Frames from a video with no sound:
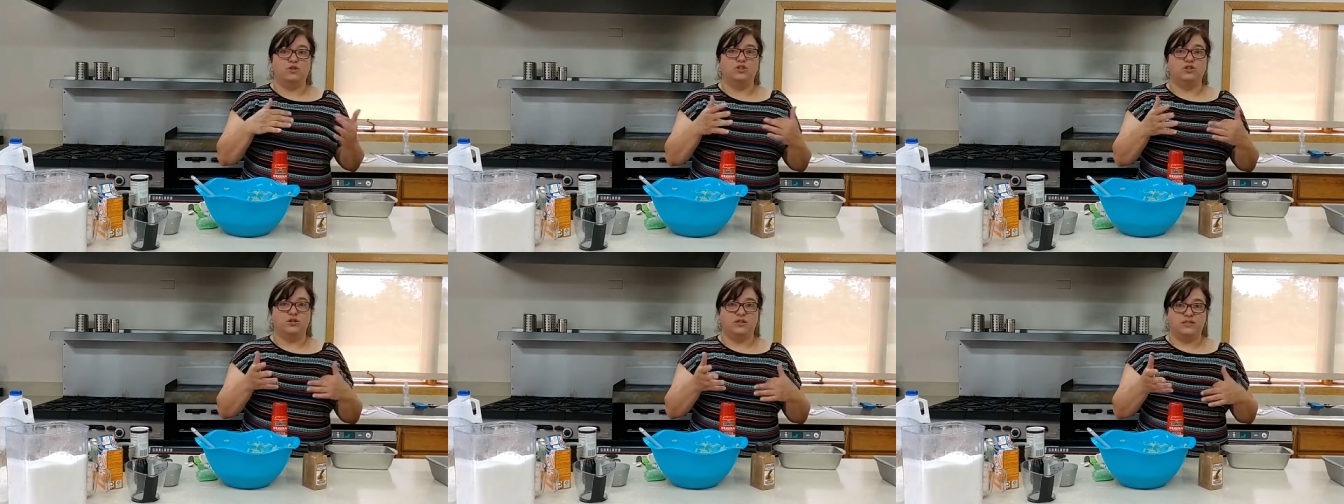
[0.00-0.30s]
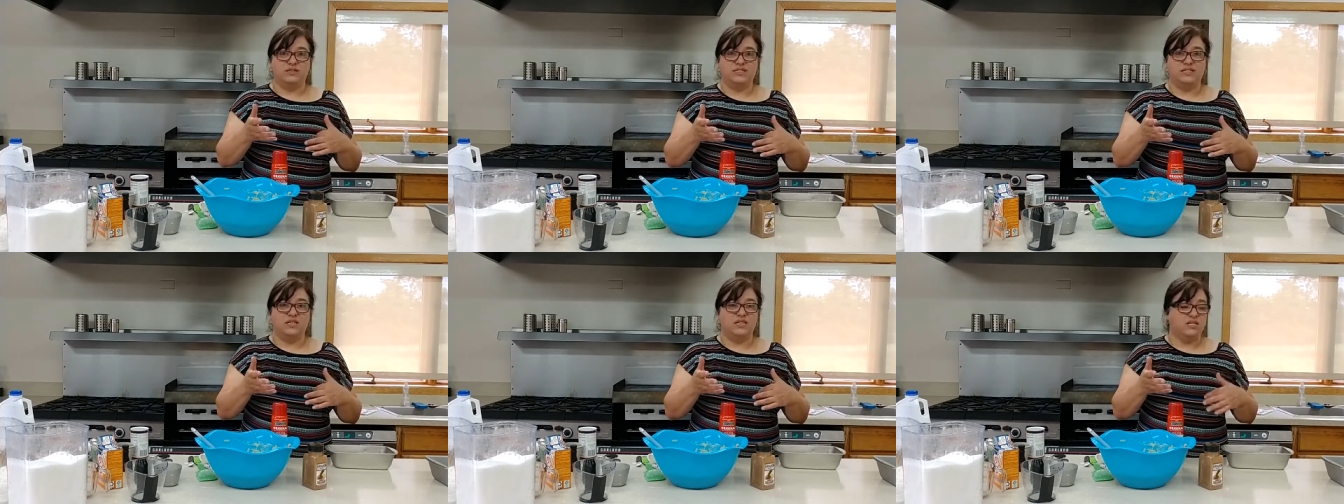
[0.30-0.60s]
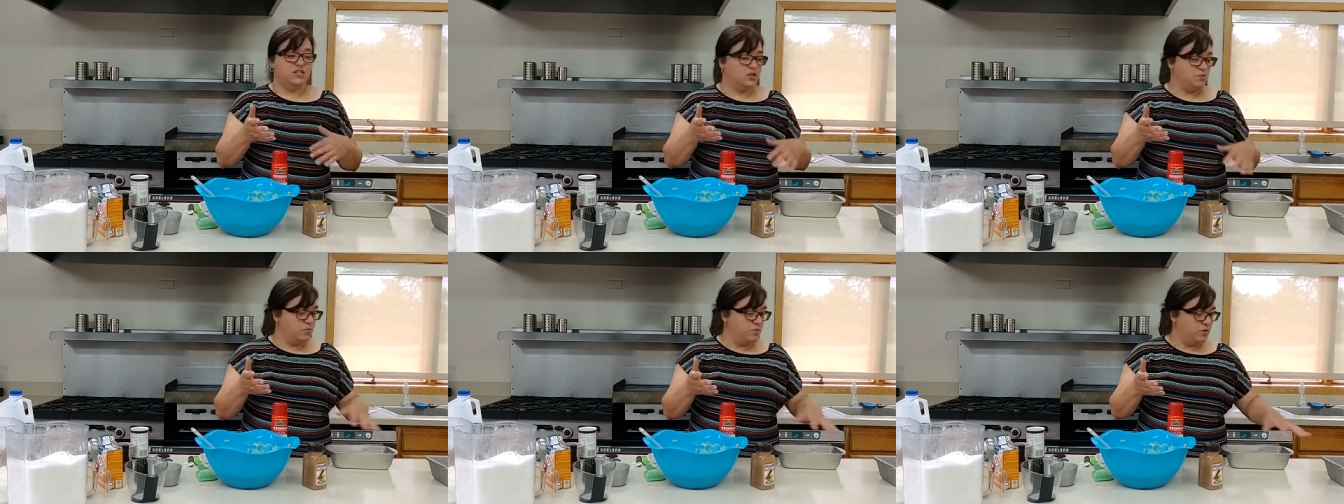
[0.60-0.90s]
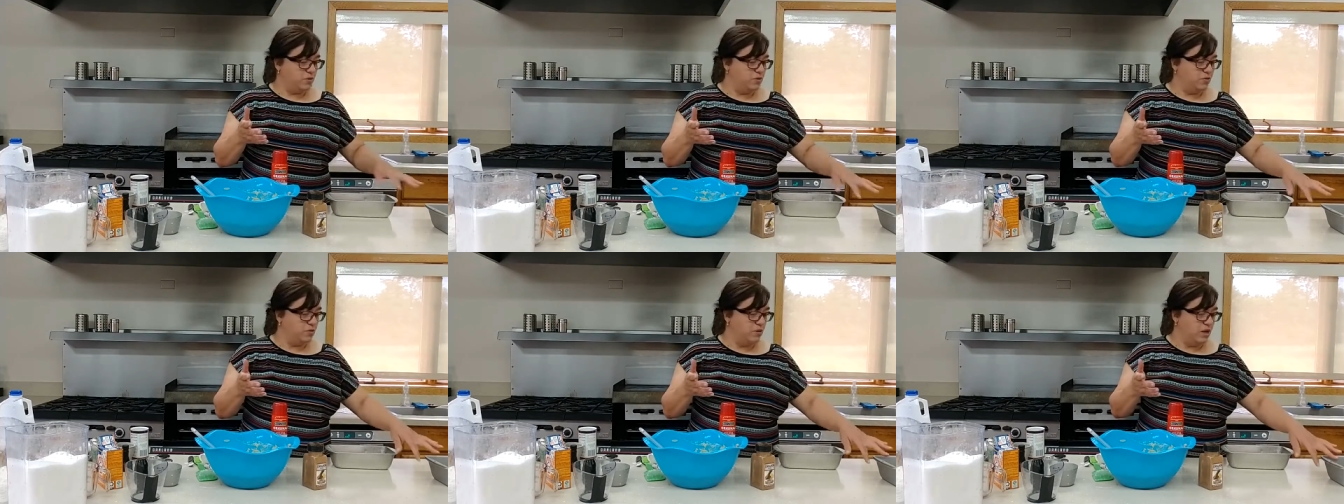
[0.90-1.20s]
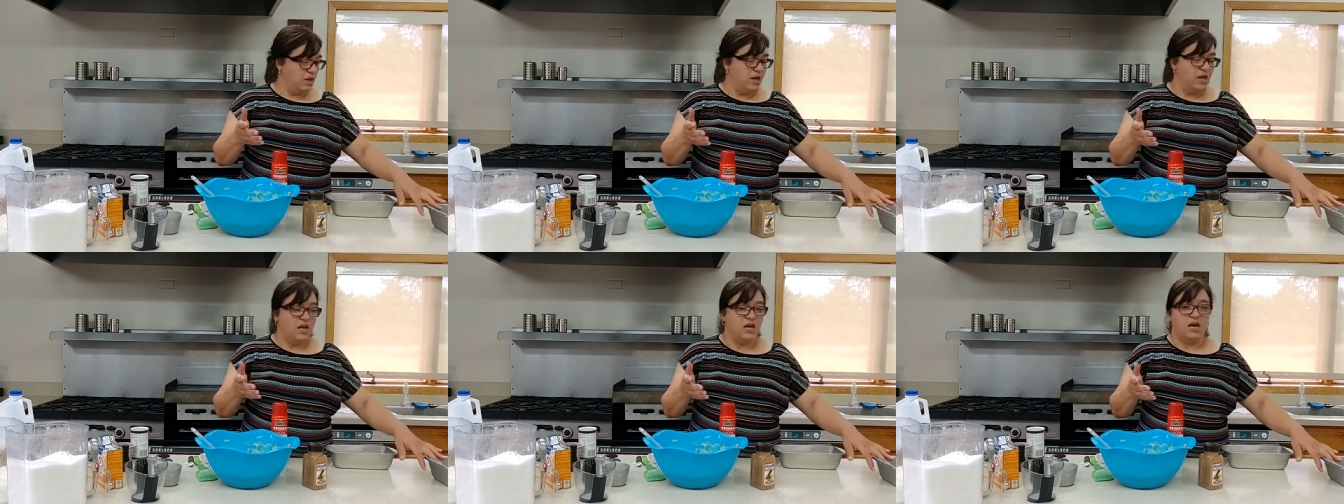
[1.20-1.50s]
to a
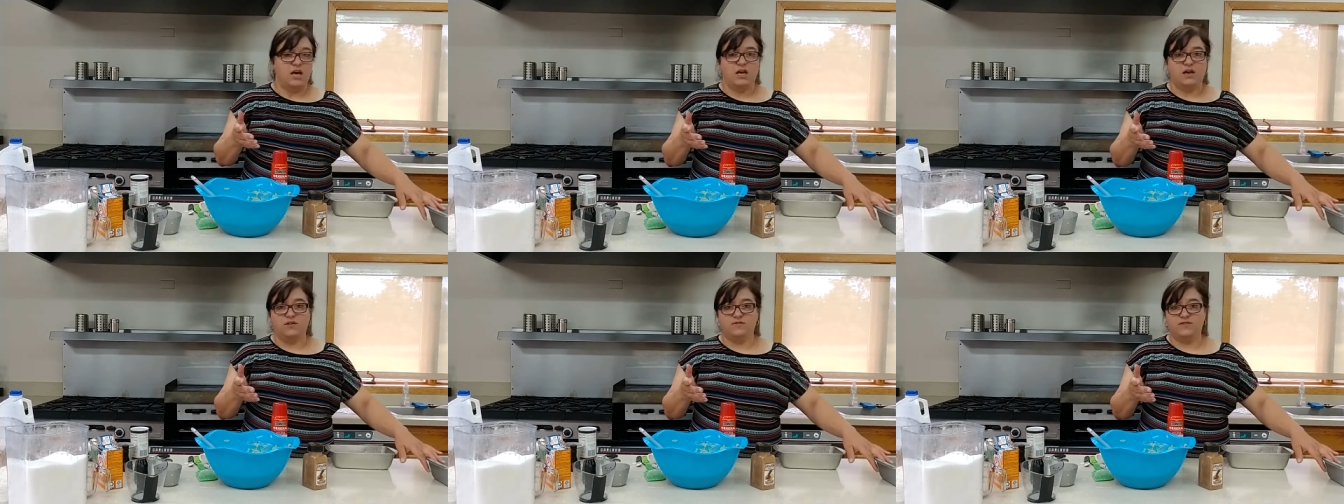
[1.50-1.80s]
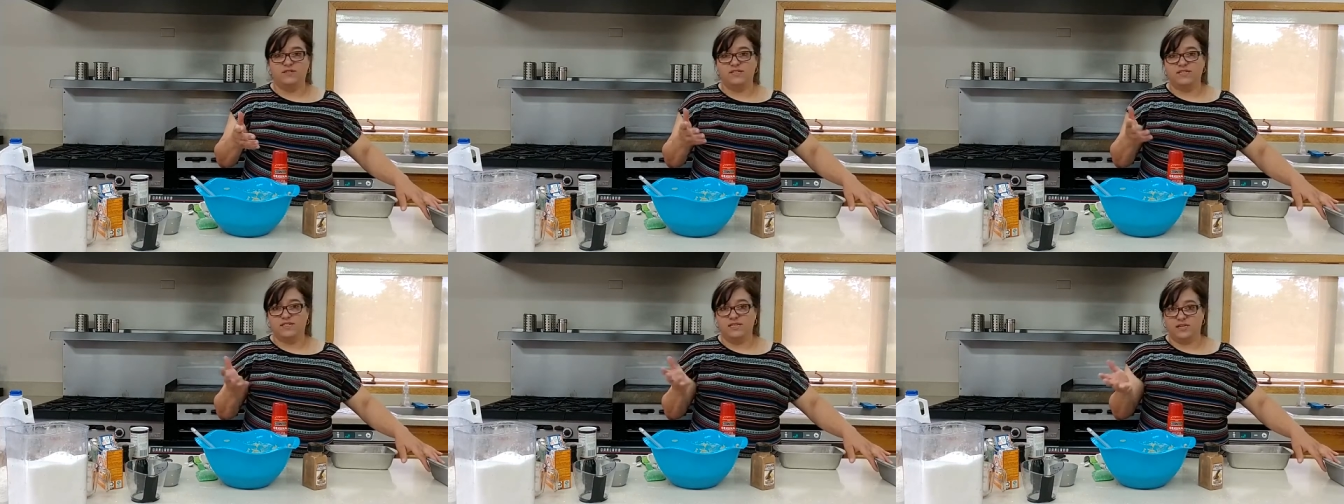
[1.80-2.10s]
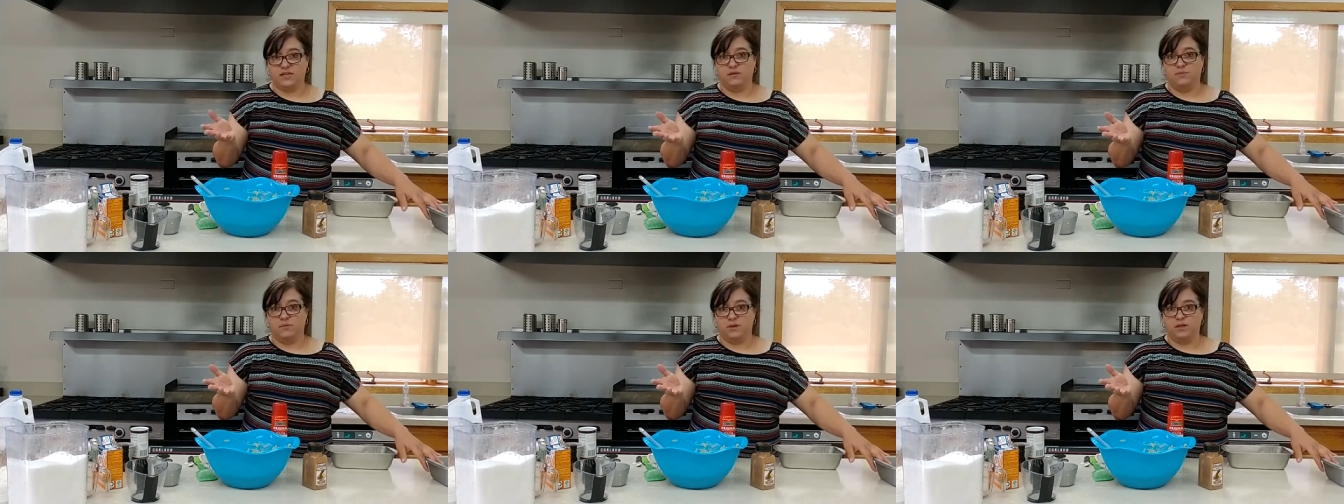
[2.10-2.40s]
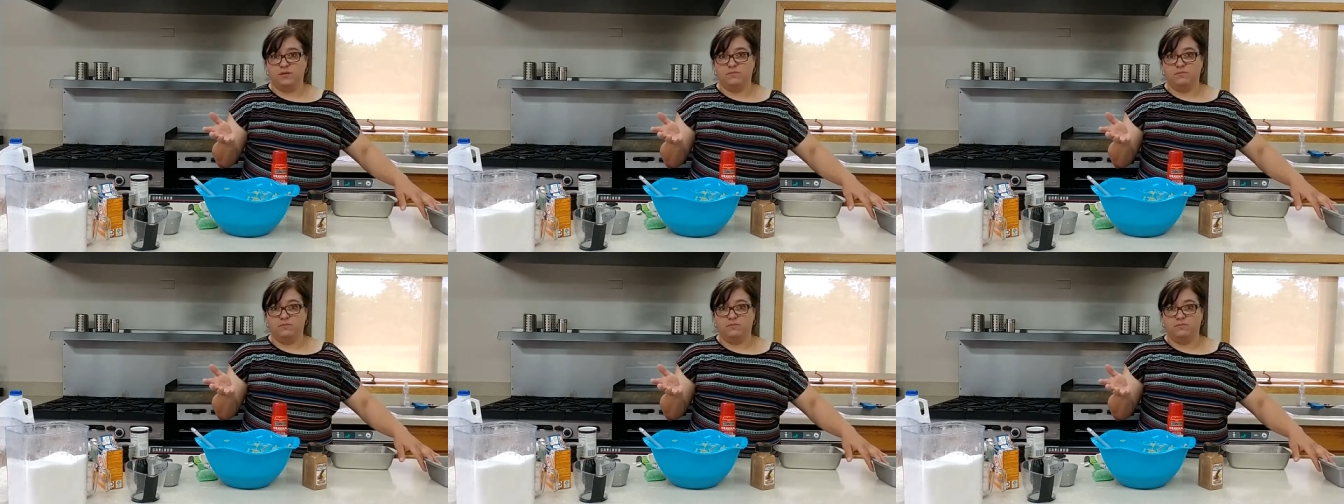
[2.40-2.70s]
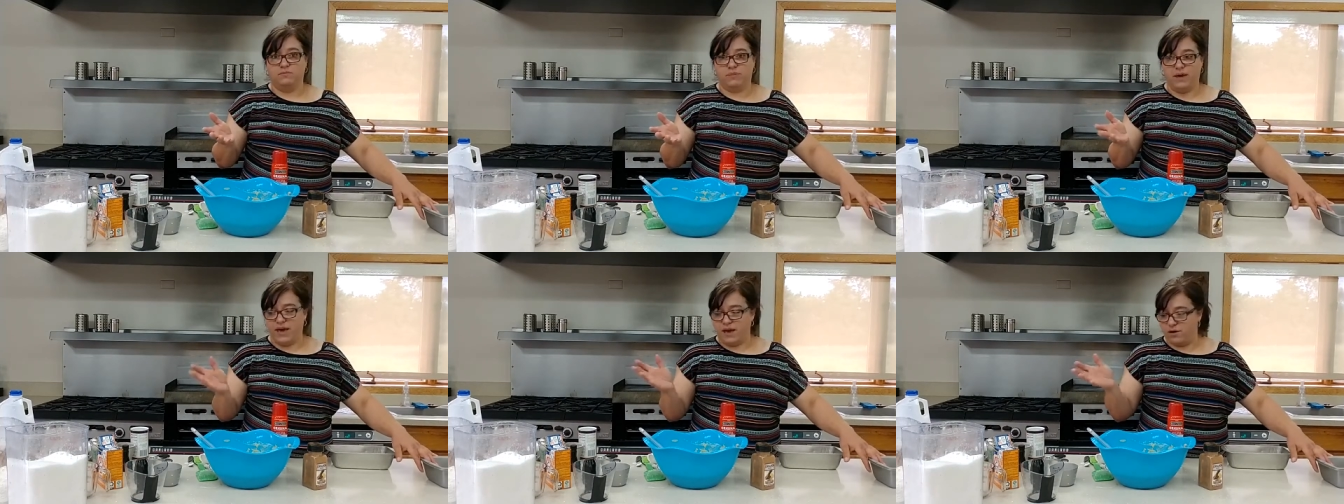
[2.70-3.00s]
teaspoon of cinnamon
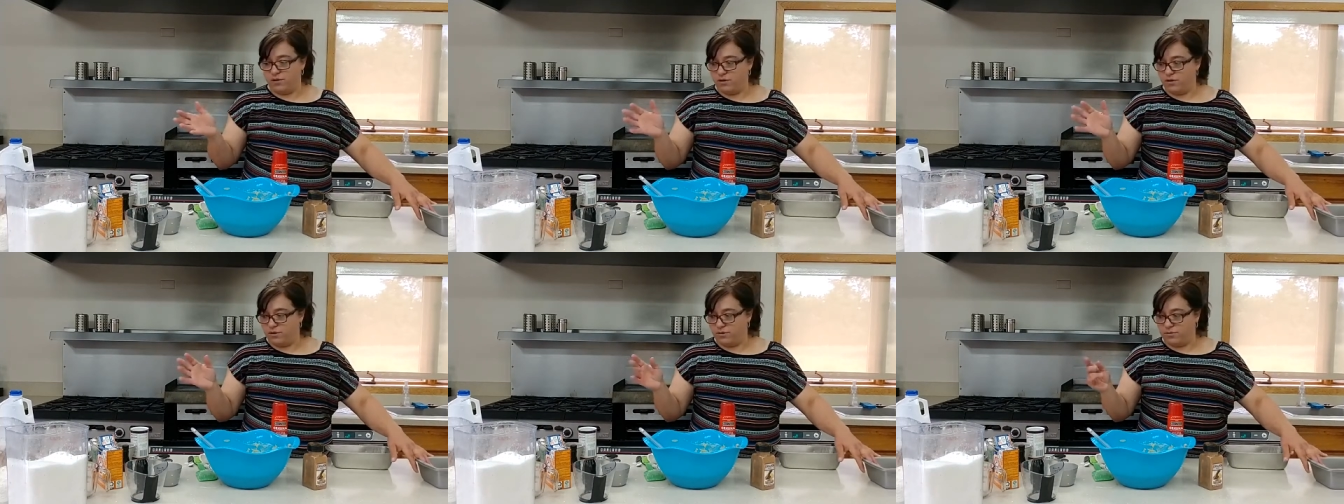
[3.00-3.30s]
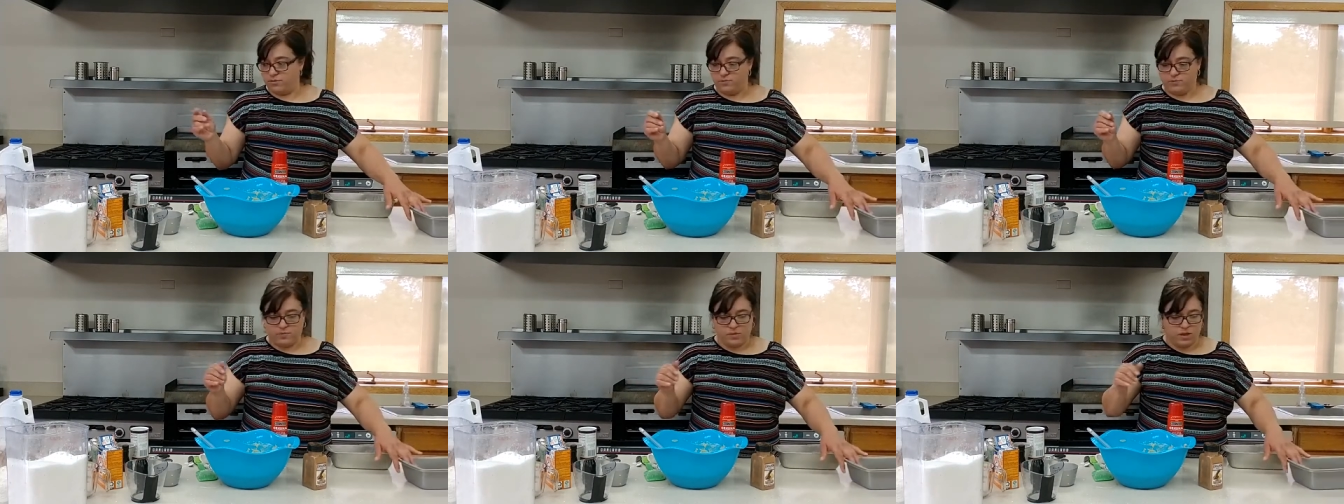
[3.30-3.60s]
powder.